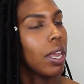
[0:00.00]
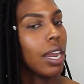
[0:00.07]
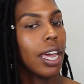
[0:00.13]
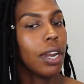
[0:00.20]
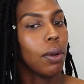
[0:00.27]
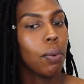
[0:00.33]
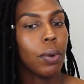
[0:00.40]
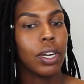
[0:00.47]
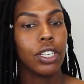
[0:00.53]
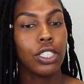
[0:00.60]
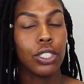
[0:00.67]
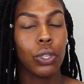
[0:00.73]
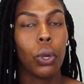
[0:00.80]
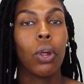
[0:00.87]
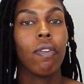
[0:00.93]
And I don't want to
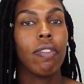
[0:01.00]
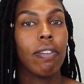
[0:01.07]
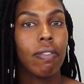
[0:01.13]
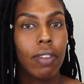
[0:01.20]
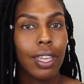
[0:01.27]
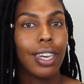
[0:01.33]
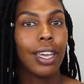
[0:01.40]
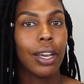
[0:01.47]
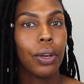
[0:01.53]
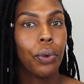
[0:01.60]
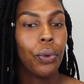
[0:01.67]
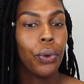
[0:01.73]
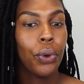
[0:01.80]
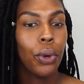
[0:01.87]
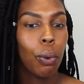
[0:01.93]
start off the video
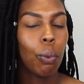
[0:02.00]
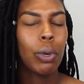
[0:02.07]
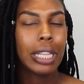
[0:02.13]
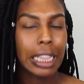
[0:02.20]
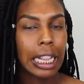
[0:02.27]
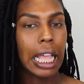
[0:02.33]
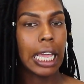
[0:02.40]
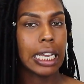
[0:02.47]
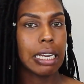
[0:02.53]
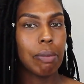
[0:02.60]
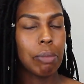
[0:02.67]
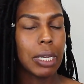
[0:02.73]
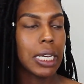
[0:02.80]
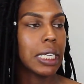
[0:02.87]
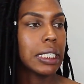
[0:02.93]
with
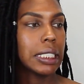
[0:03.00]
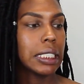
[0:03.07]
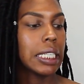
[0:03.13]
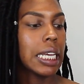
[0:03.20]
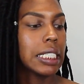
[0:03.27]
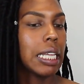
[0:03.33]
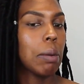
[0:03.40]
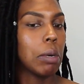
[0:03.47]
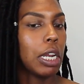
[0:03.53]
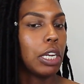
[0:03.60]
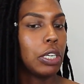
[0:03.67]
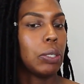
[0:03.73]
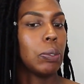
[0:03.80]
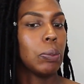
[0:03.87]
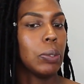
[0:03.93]
lying because that's not what I
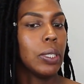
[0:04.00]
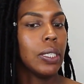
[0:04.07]
do.